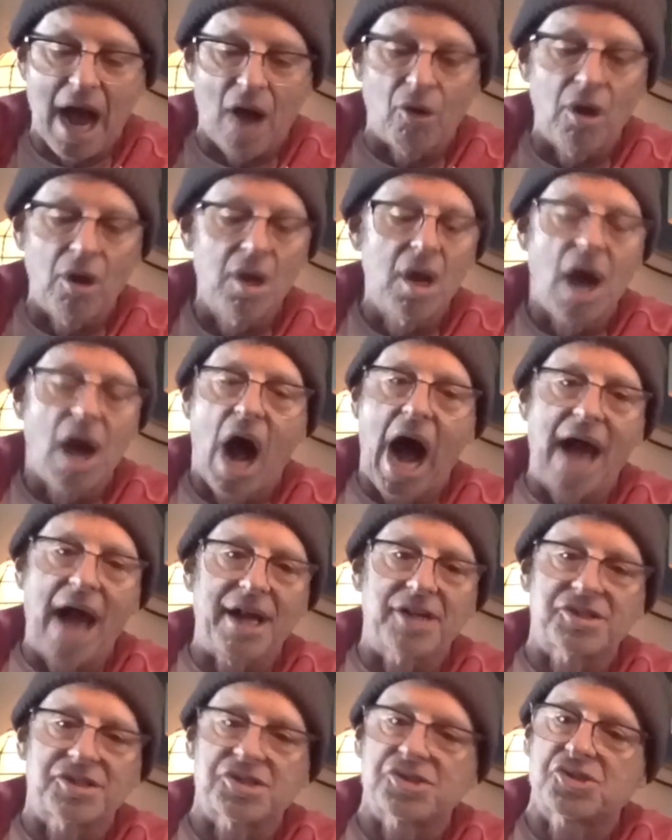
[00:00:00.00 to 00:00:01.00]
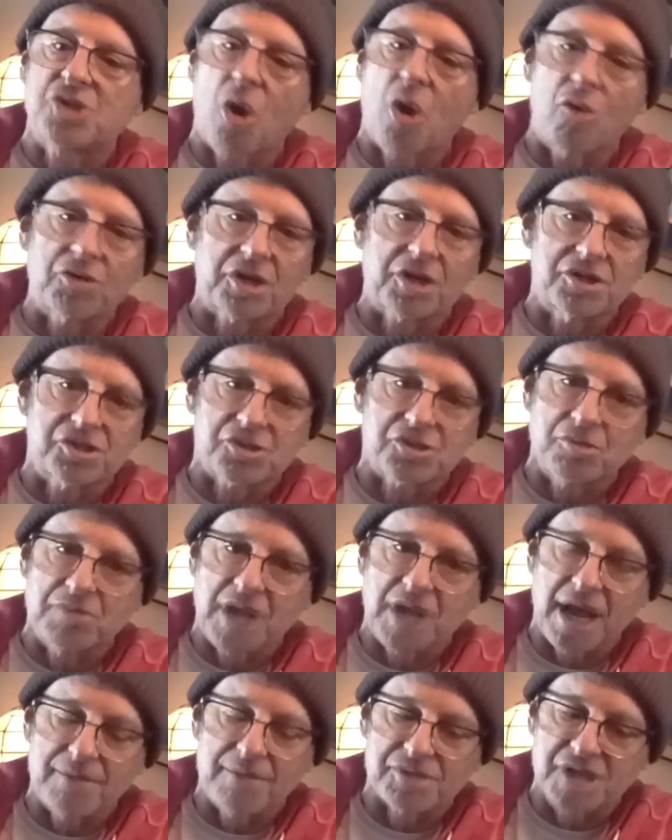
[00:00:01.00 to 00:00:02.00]
Now, audiences don't
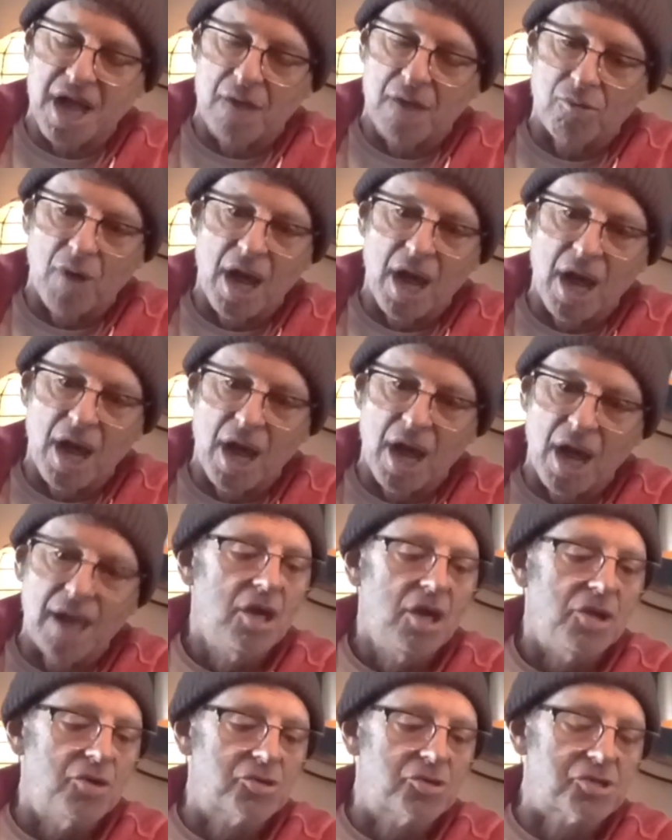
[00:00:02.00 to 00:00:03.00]
consume games that way.